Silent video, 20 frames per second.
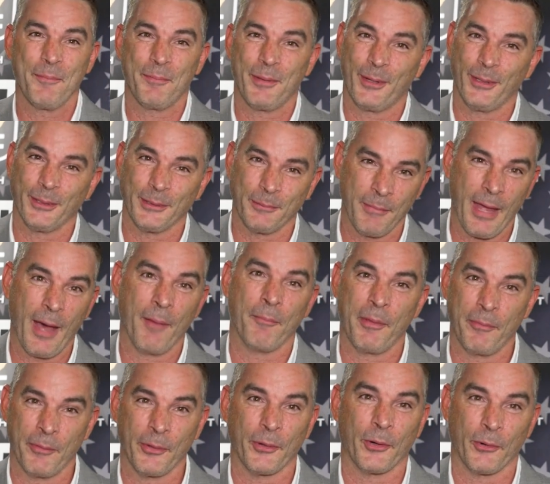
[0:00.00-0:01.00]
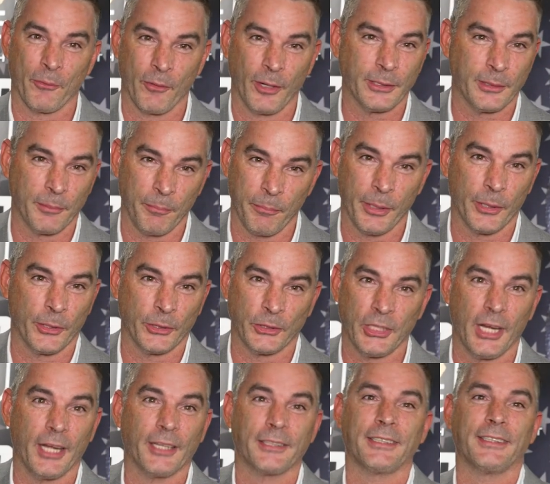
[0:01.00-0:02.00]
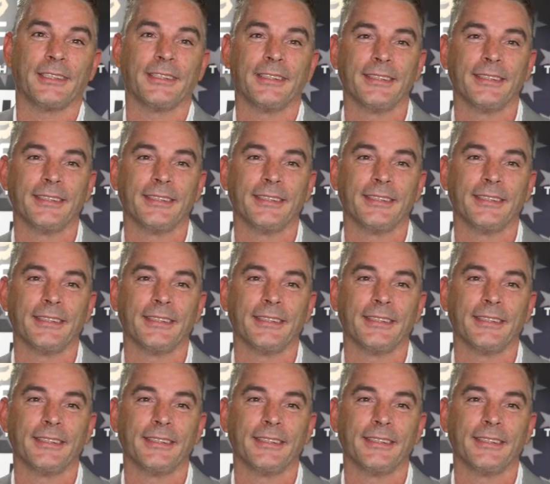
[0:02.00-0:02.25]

because now maybe they're going to write some bigger checks.